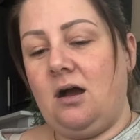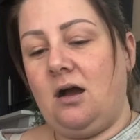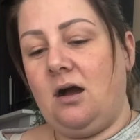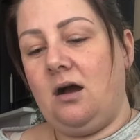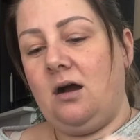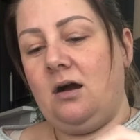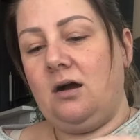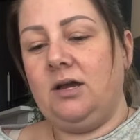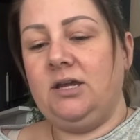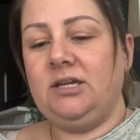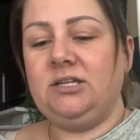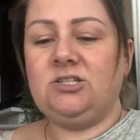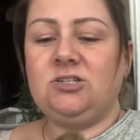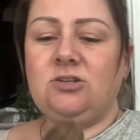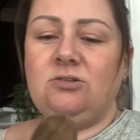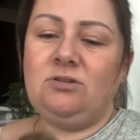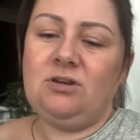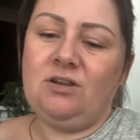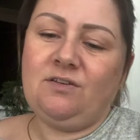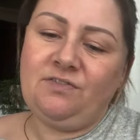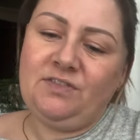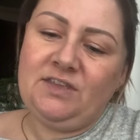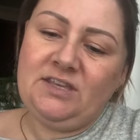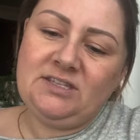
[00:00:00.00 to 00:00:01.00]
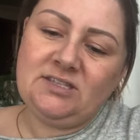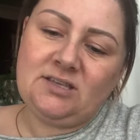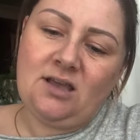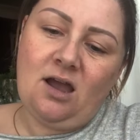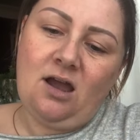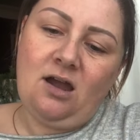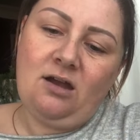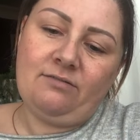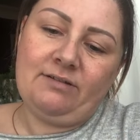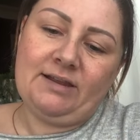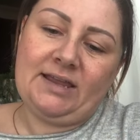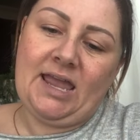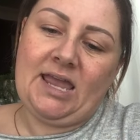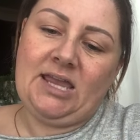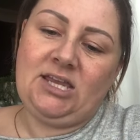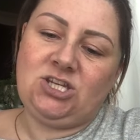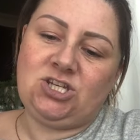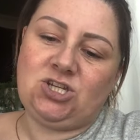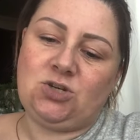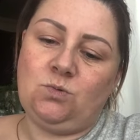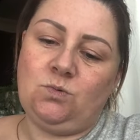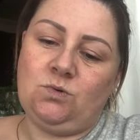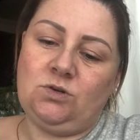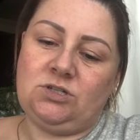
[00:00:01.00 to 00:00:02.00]
I don't know if these are
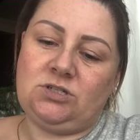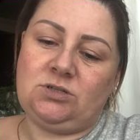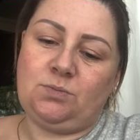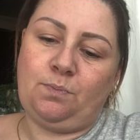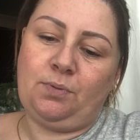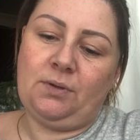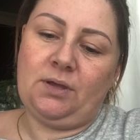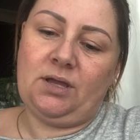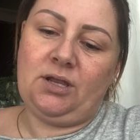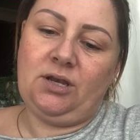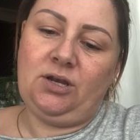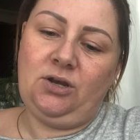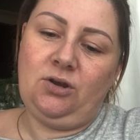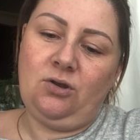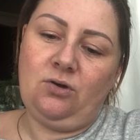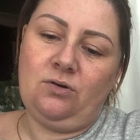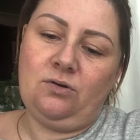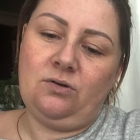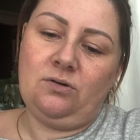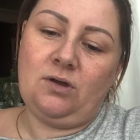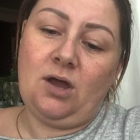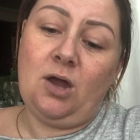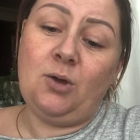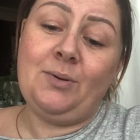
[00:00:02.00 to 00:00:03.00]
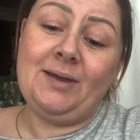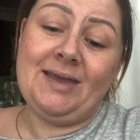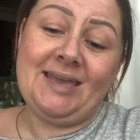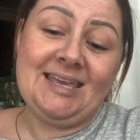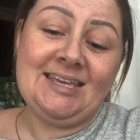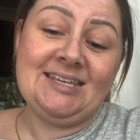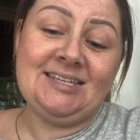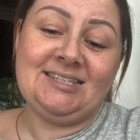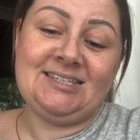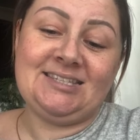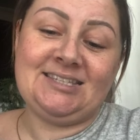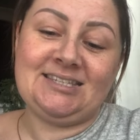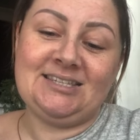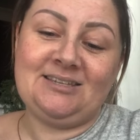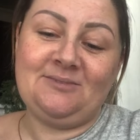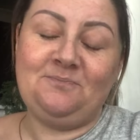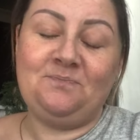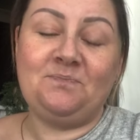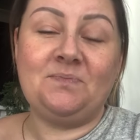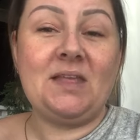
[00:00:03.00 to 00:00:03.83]
acacia wood, but a lot, oh it is.